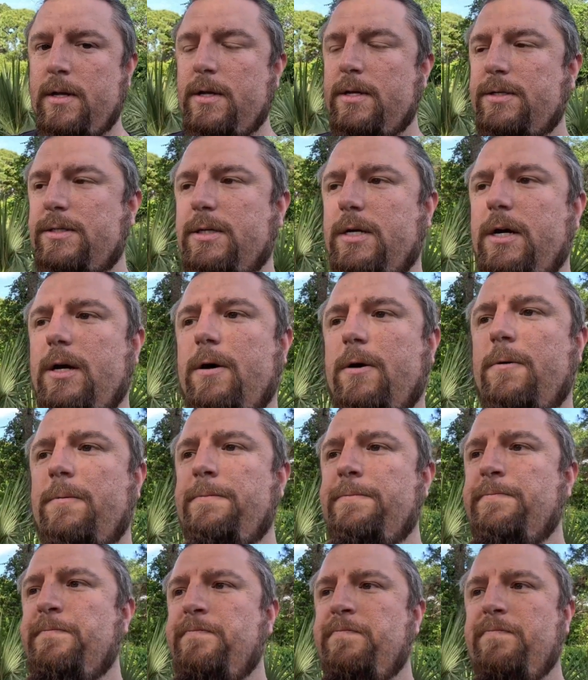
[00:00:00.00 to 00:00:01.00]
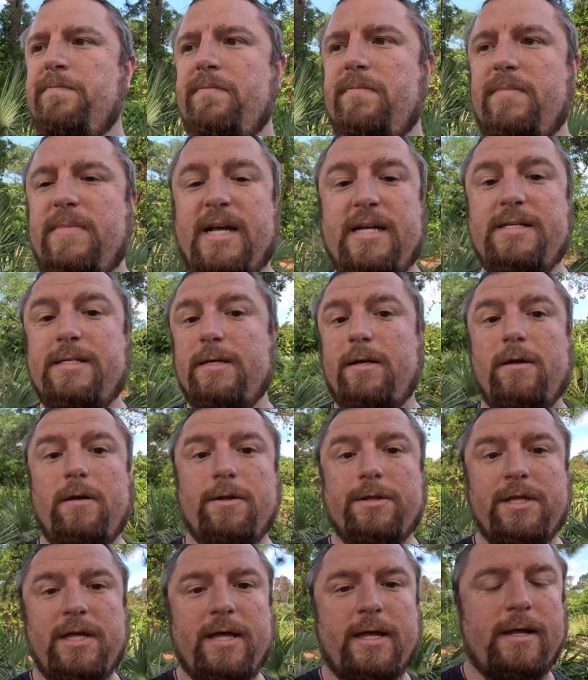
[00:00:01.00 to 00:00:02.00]
So that's the
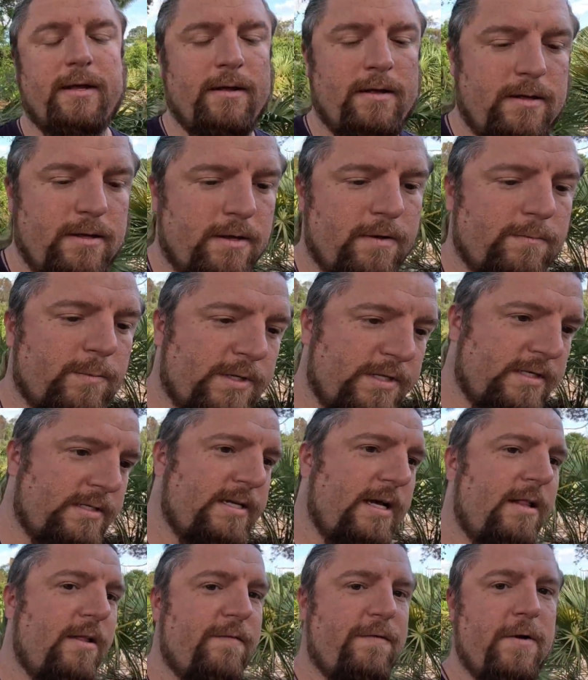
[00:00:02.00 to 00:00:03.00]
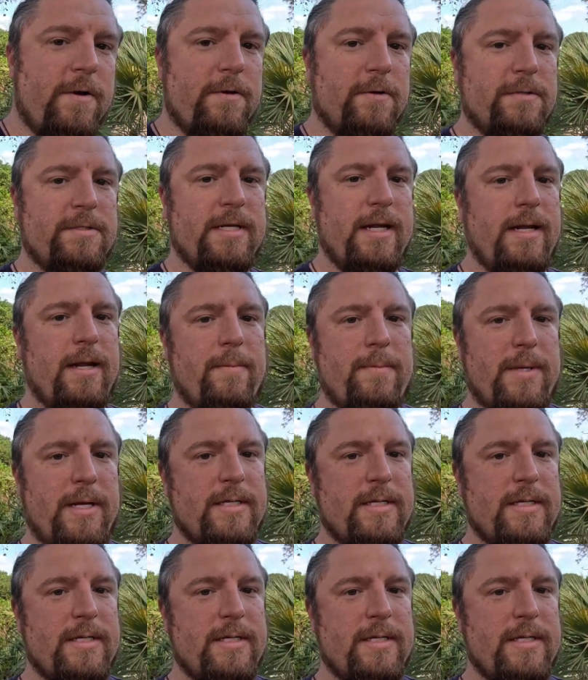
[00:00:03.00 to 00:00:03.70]
whole thing with the telephoto setup.